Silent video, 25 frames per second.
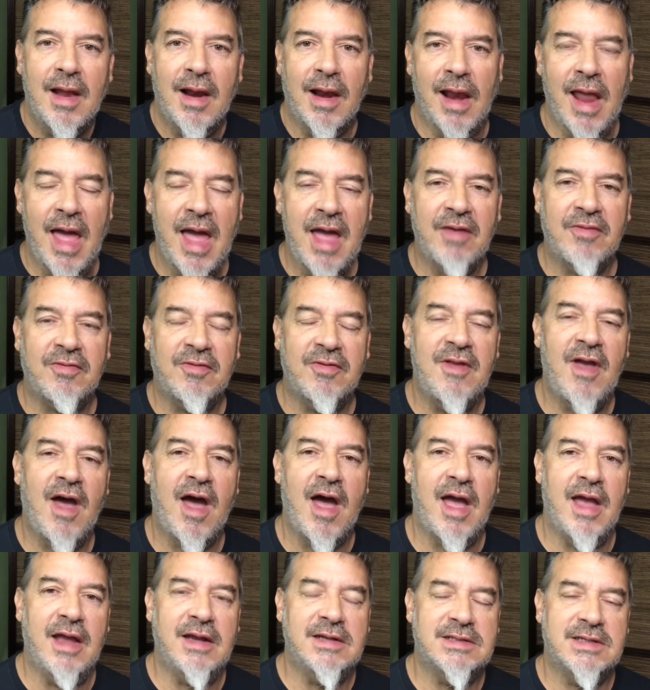last
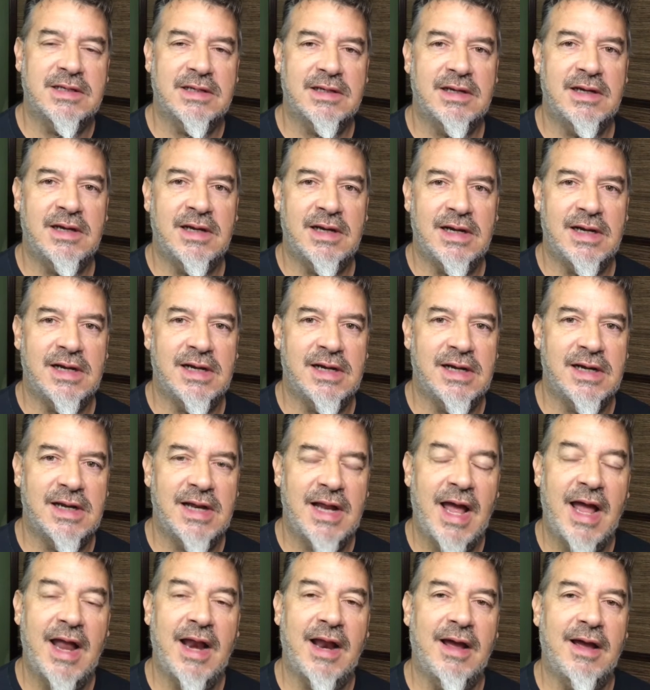night uh,
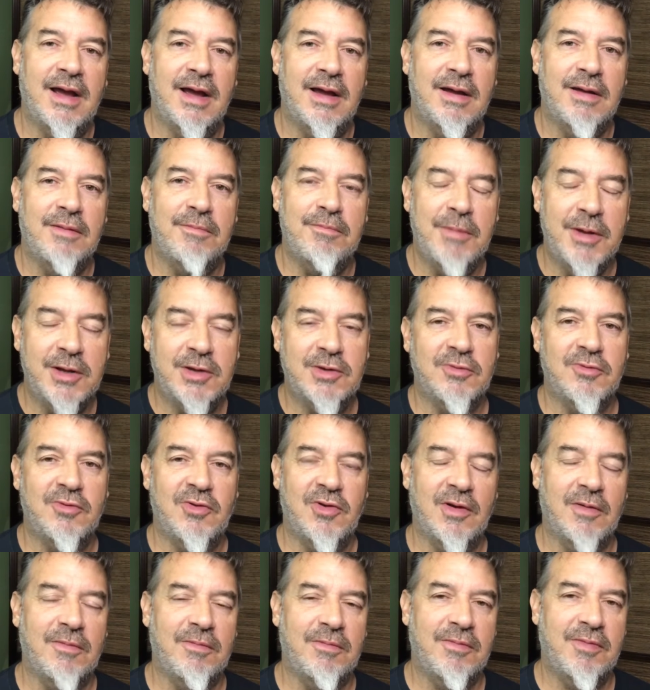had a
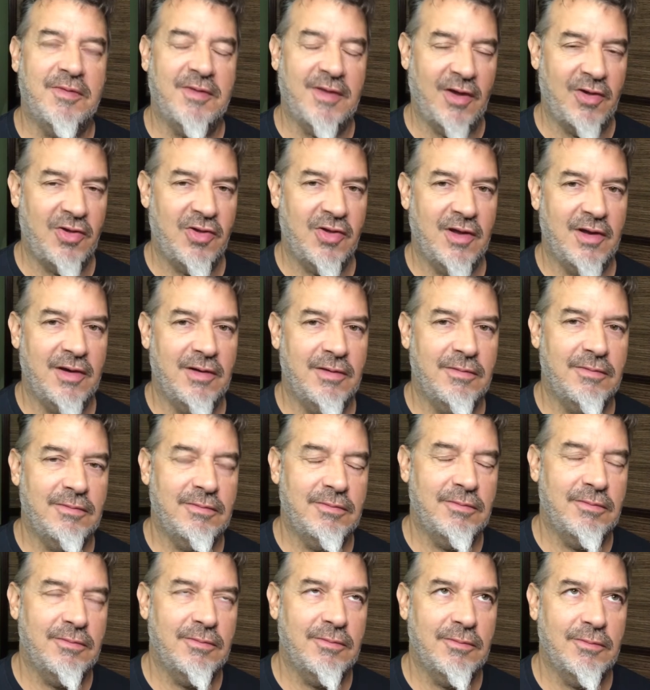mentorship session
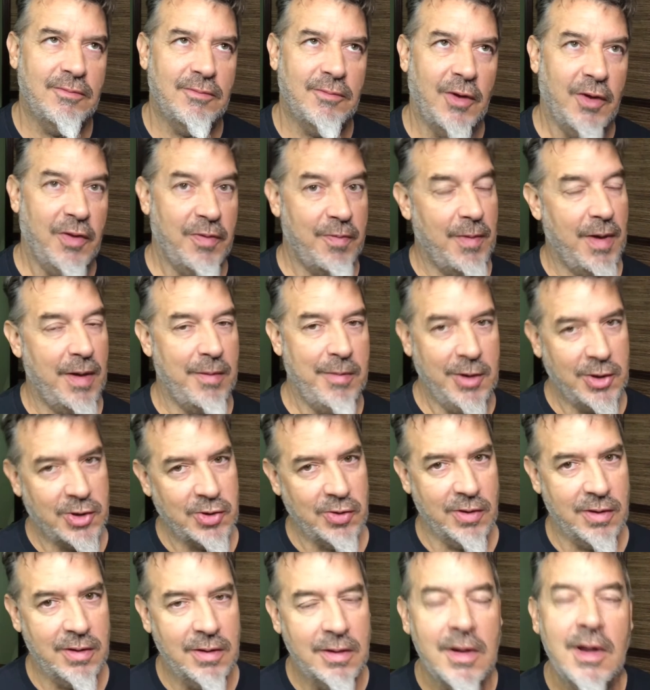with my
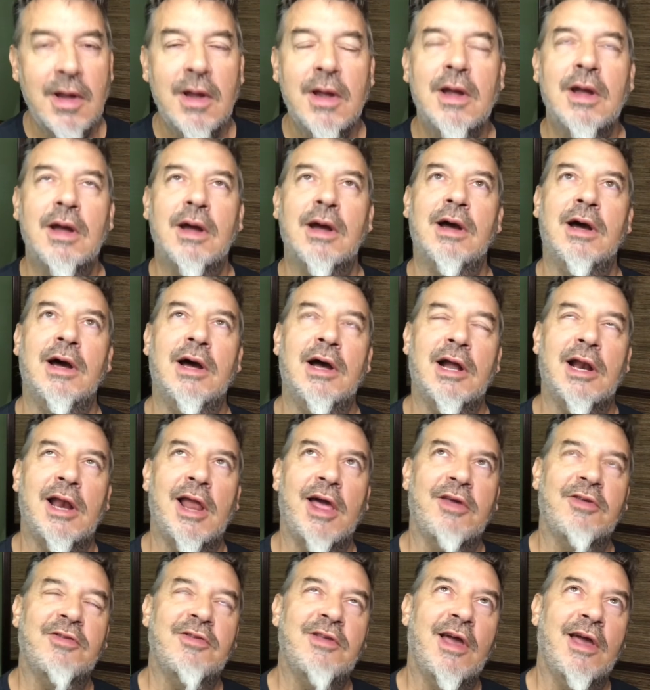mentor. Uh,
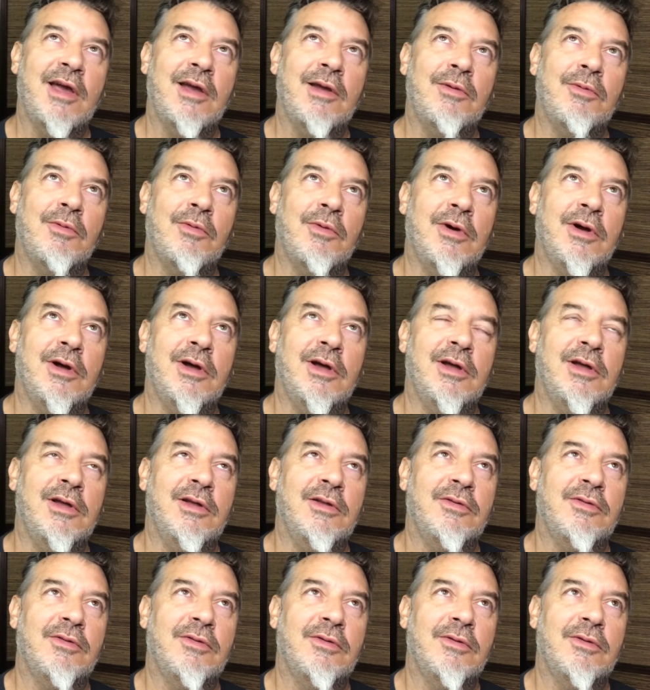last night
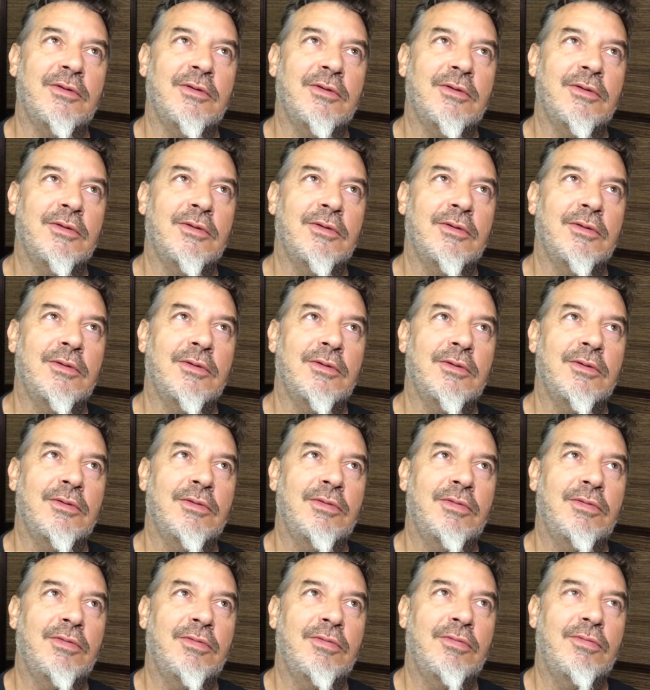was,
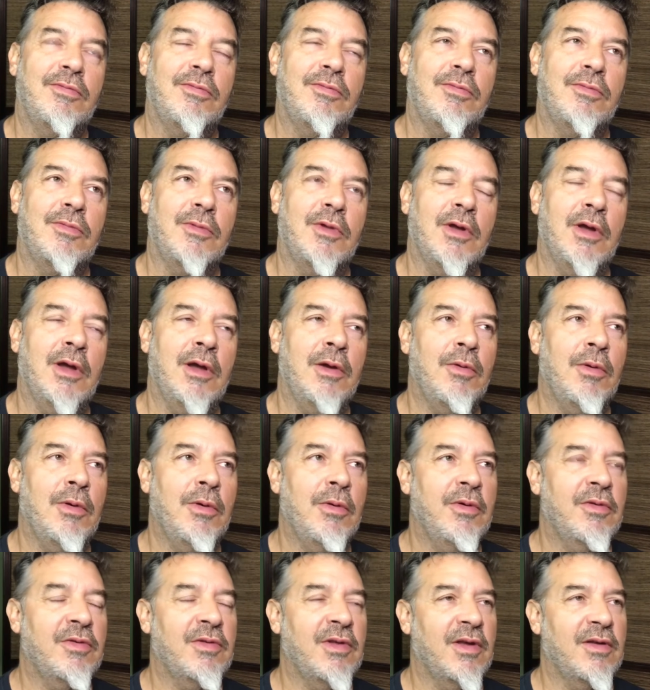God, what
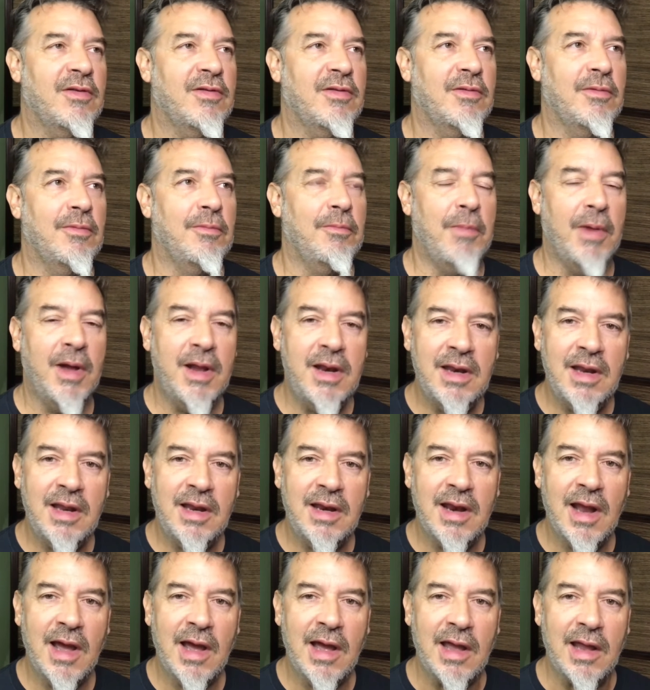was that? Monday
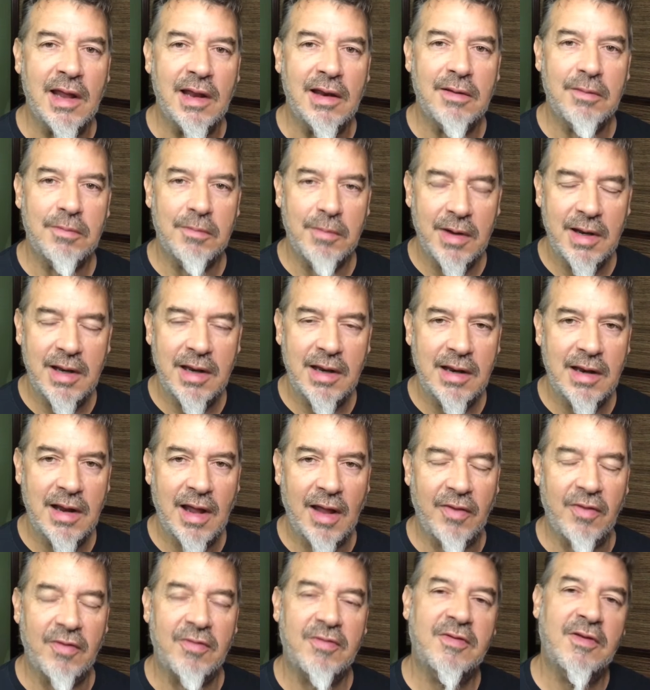night. Monday
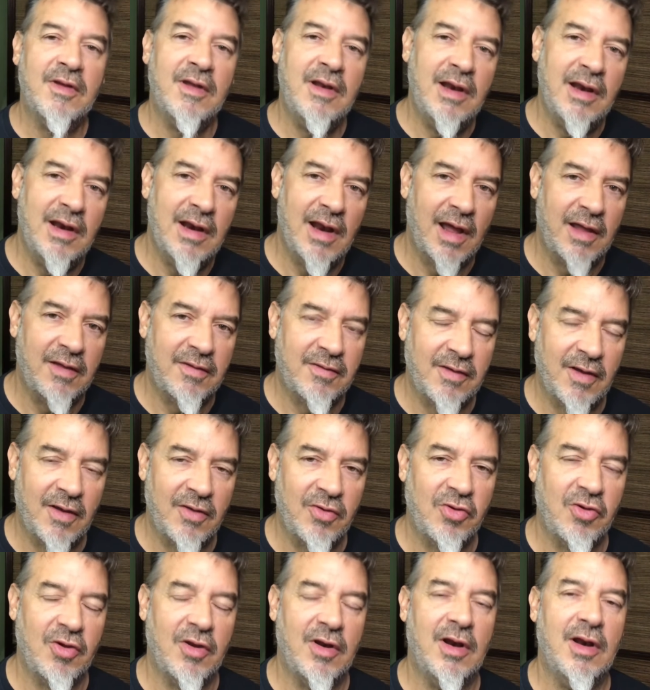night. The Sunday night
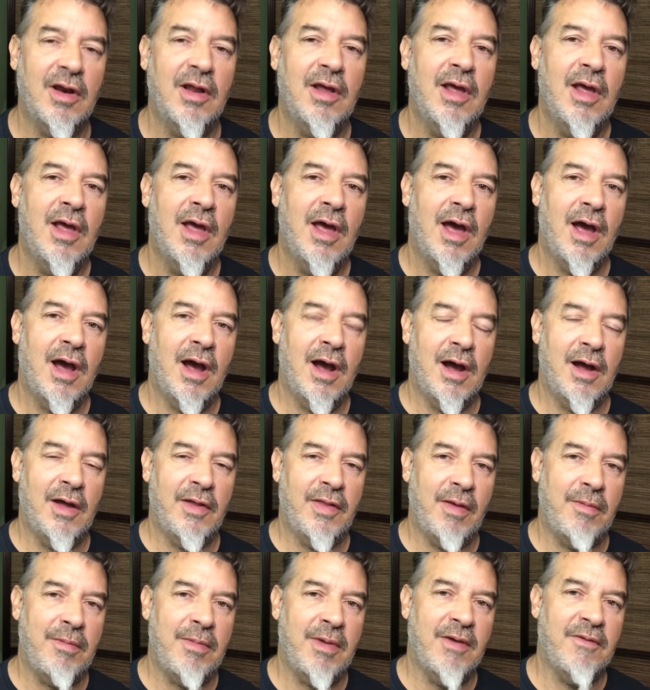session uh,
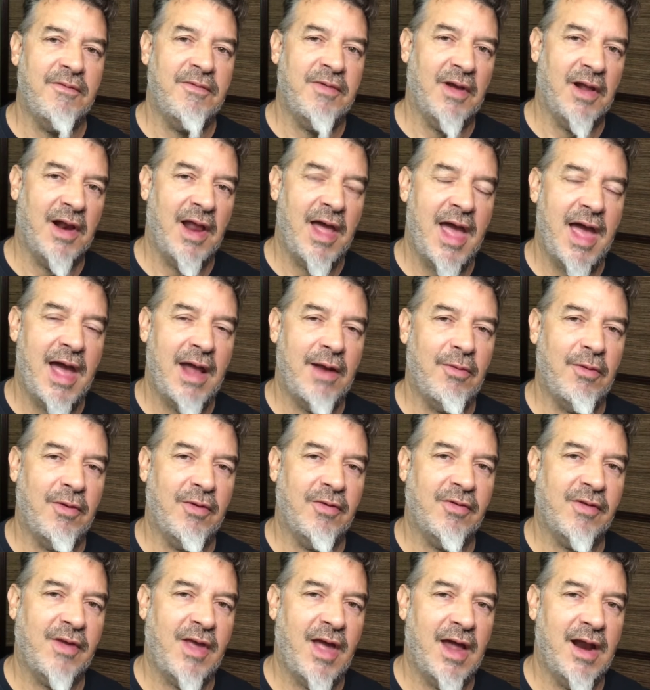that me and Phil had
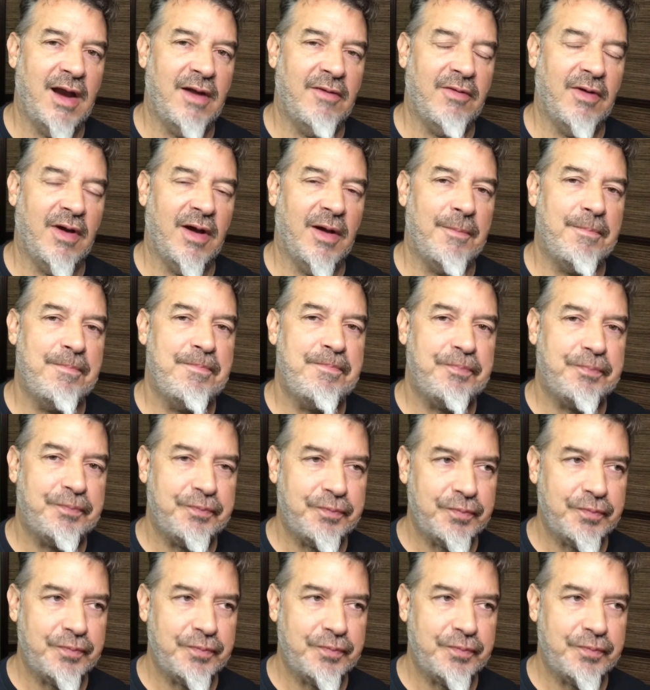was kind of um,